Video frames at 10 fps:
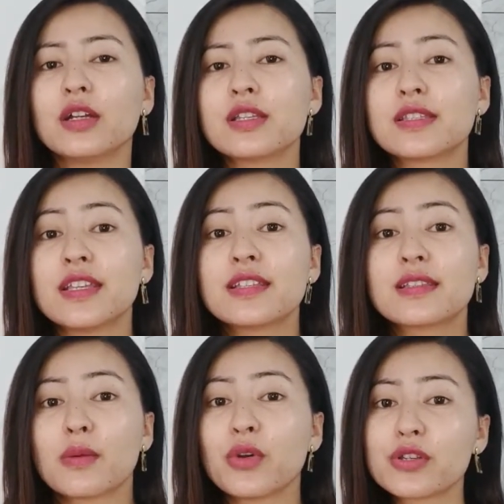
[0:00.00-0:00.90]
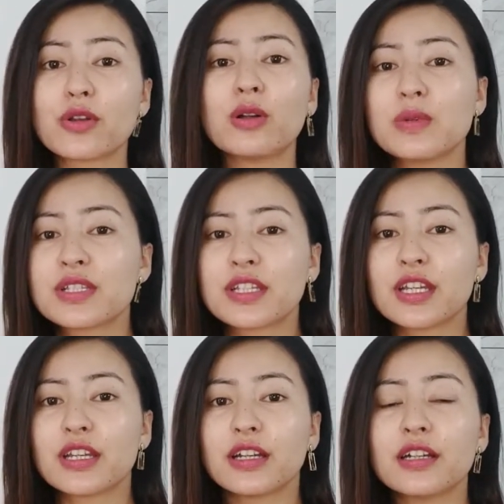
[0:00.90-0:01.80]
Since summer is almost
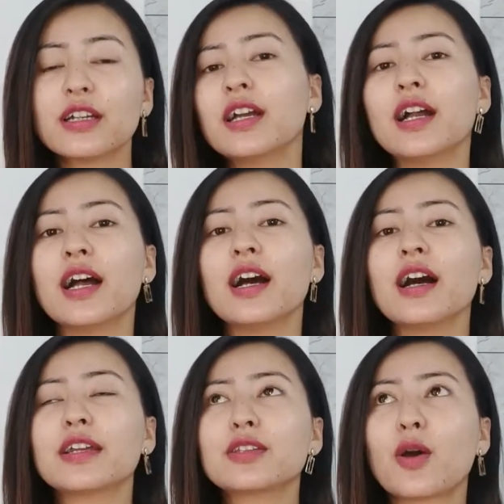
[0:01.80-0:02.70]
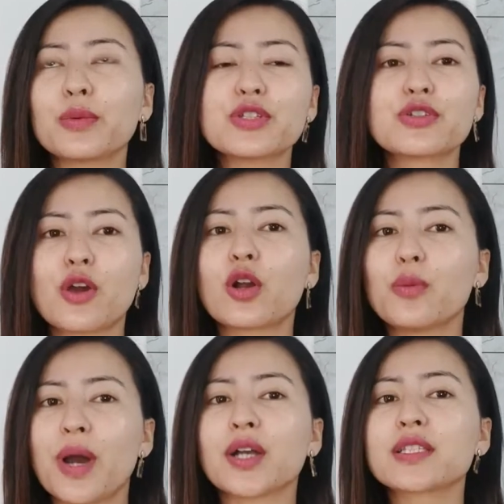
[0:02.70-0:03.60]
here, I thought we should talk
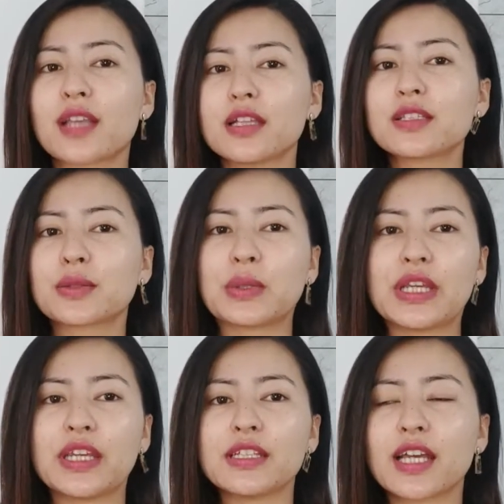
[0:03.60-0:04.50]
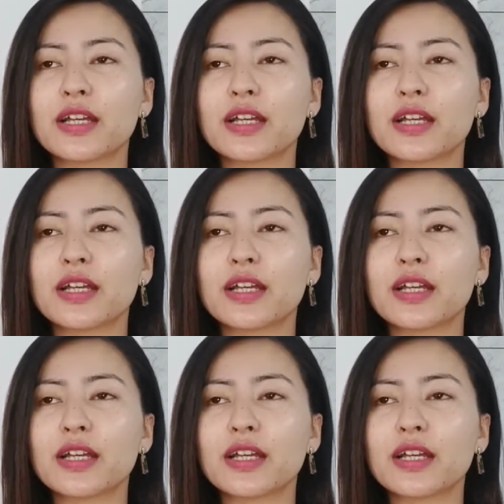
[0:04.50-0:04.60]
about sunscreens.